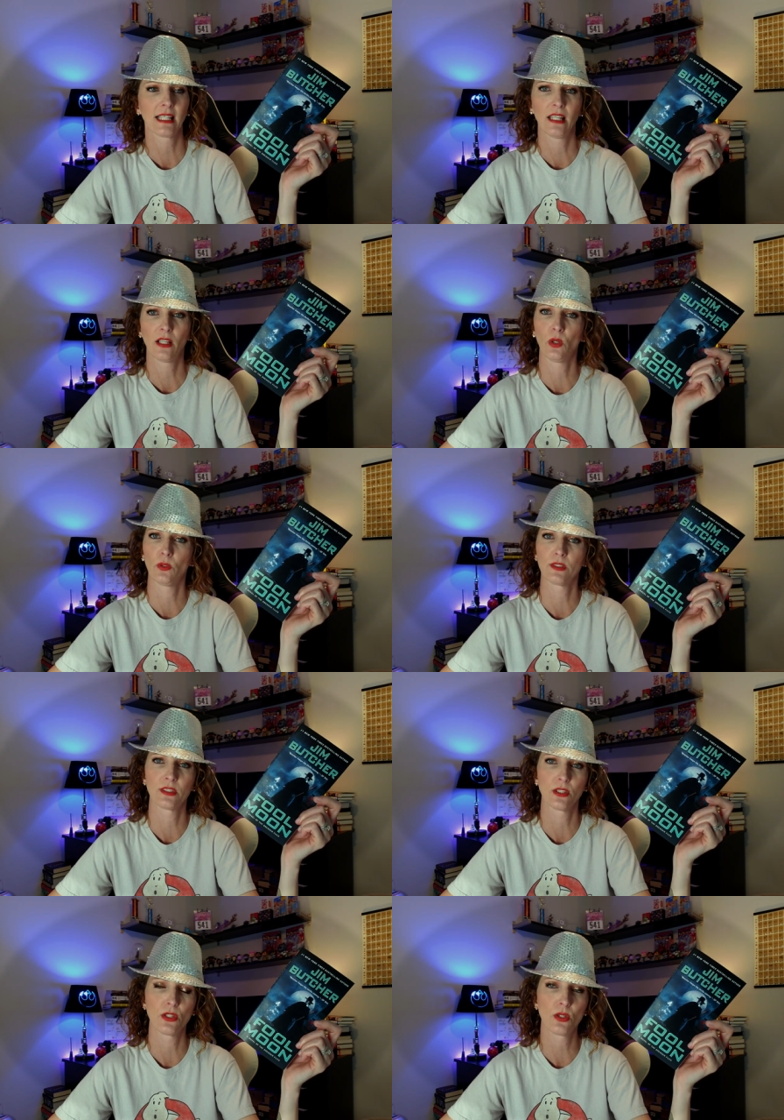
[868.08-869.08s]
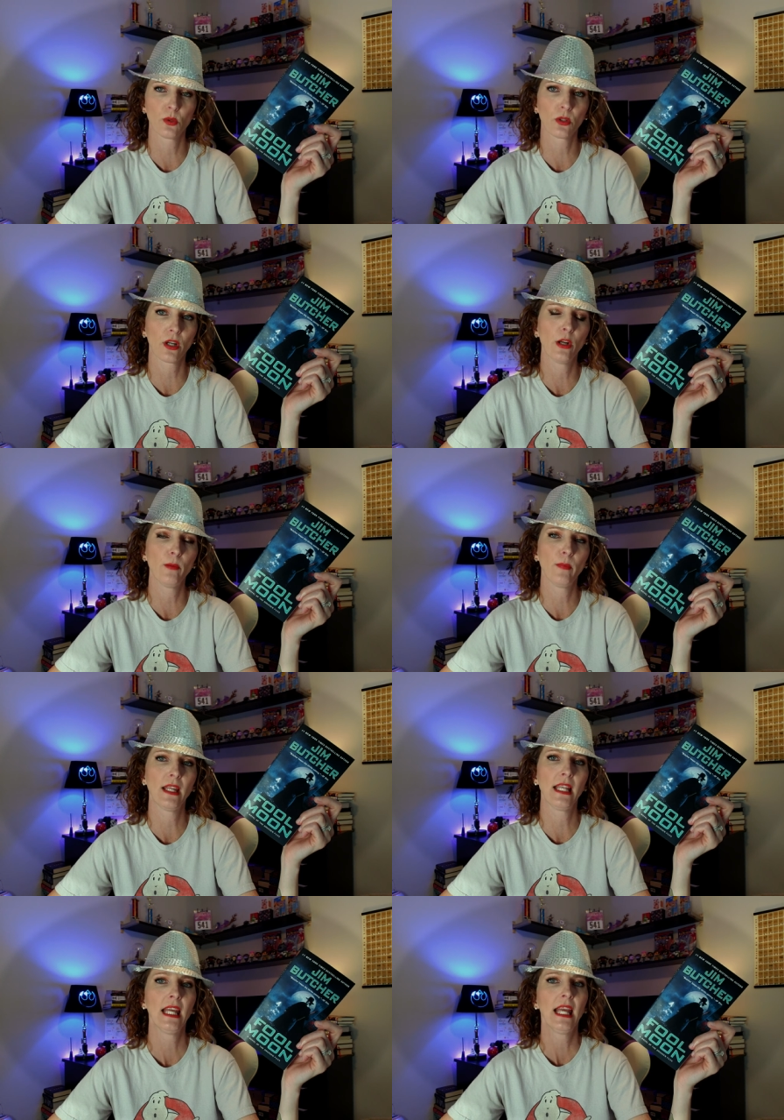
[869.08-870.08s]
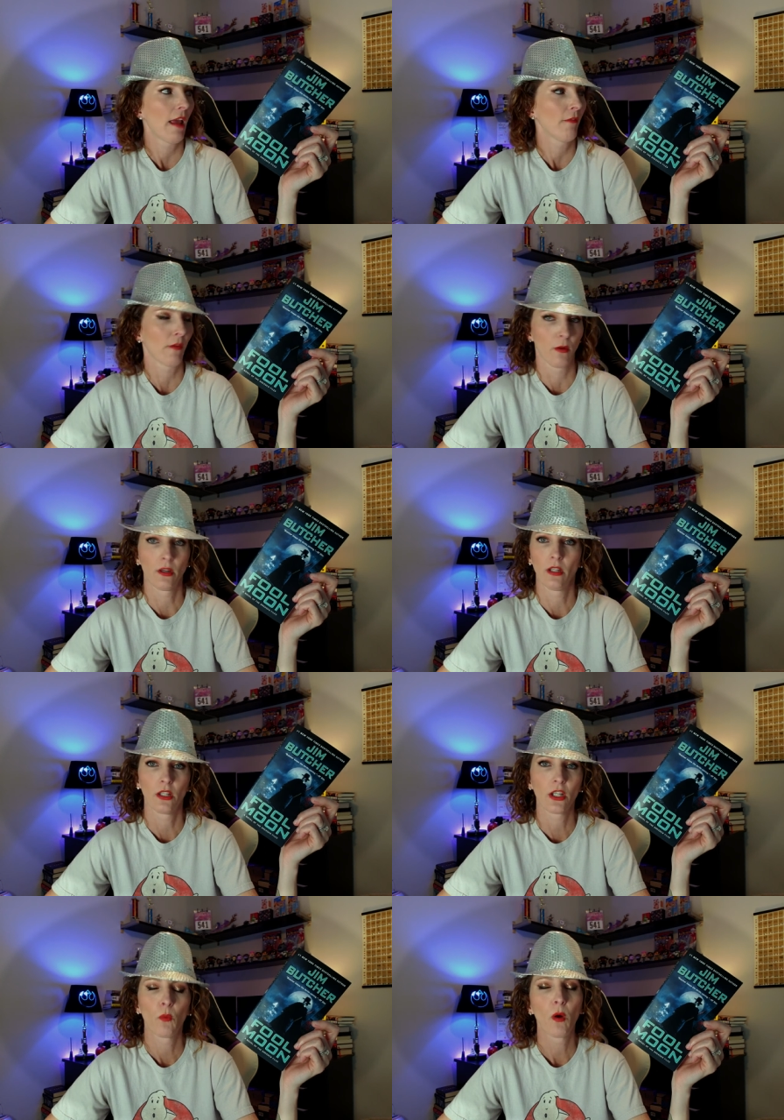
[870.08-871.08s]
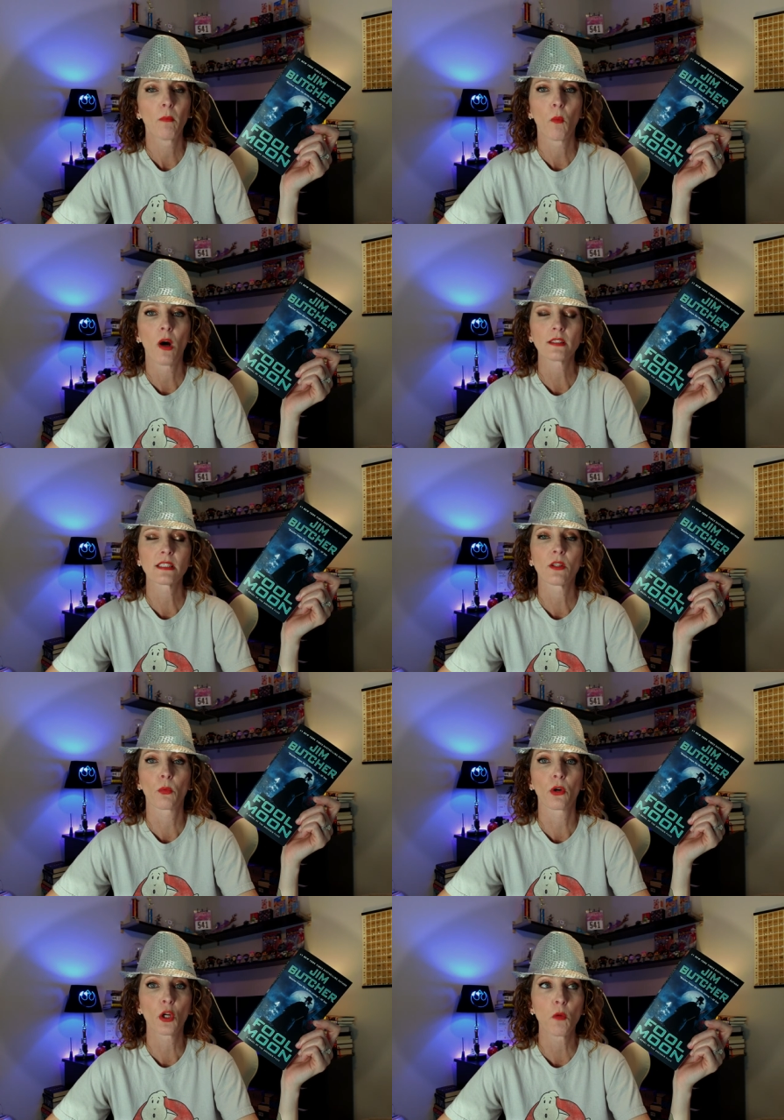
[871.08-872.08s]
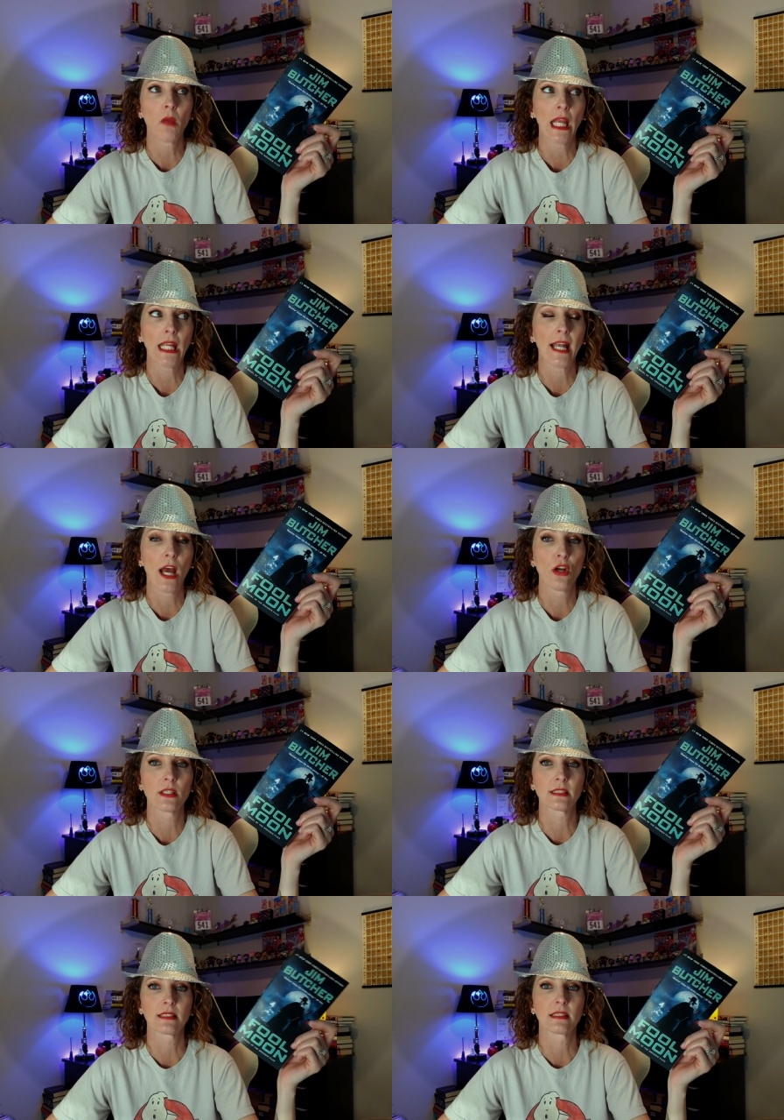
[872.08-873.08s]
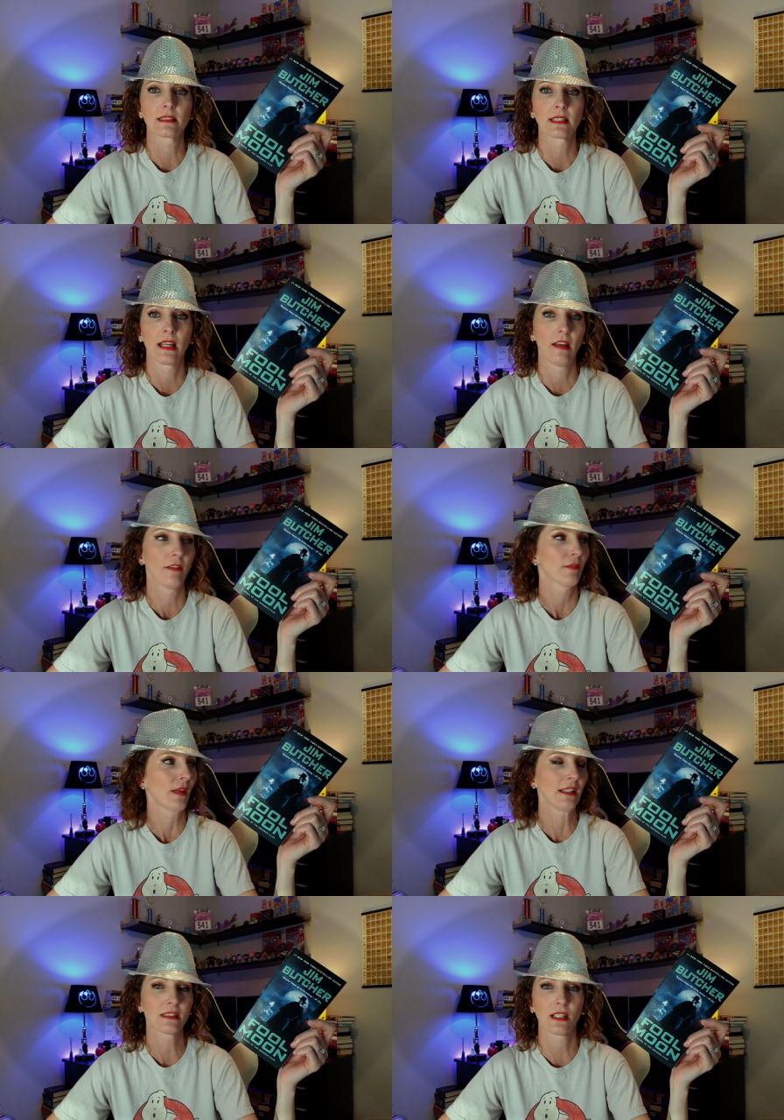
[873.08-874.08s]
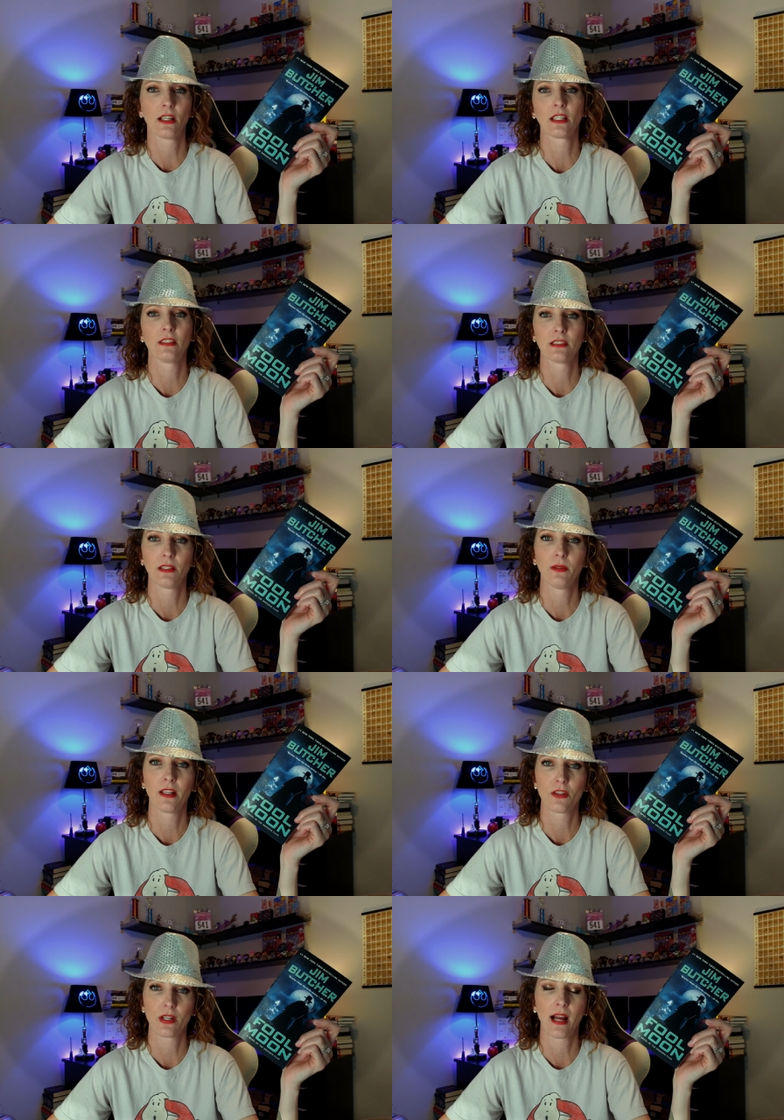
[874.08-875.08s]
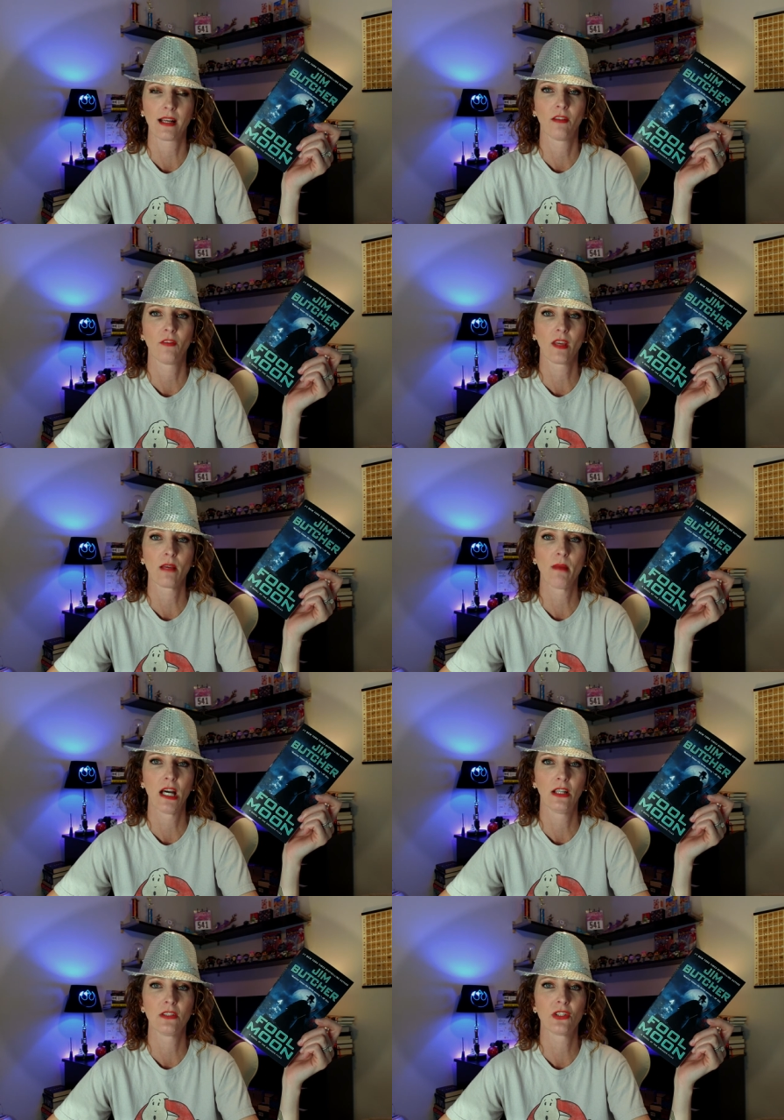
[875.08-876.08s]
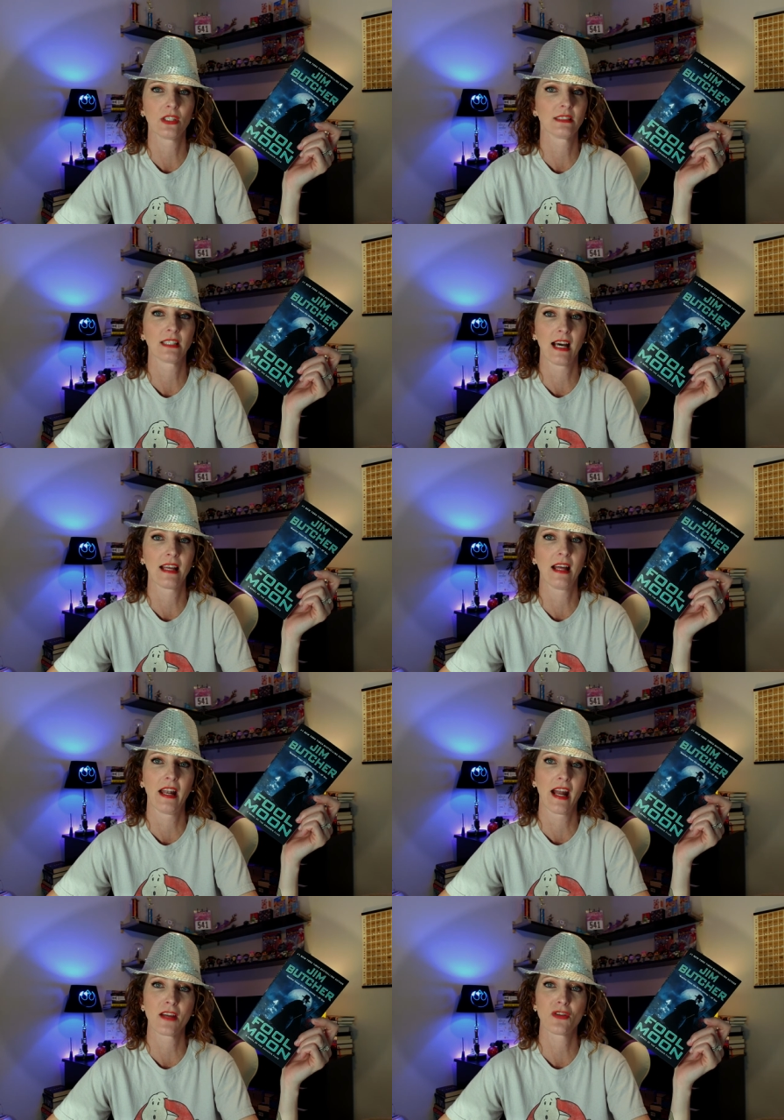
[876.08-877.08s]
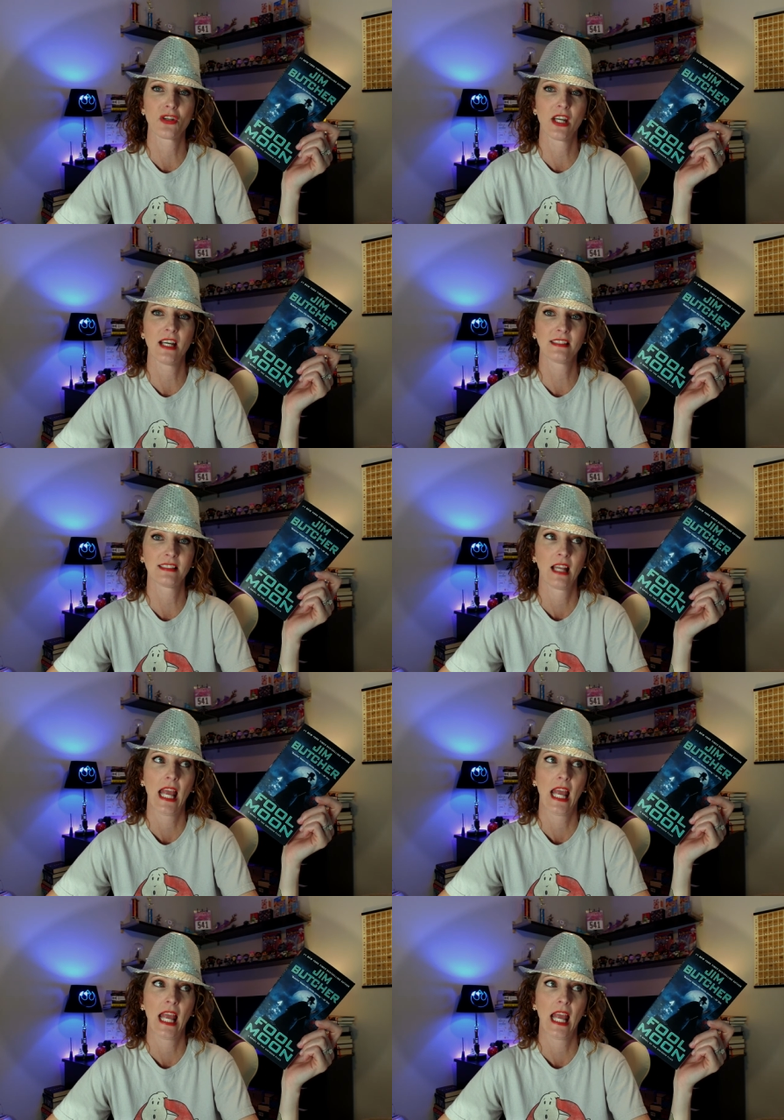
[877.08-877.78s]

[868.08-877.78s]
He holds the door open. If a good-looking woman walks in the room, he notices. If he's talking to an attractive female and she's got a nice chest,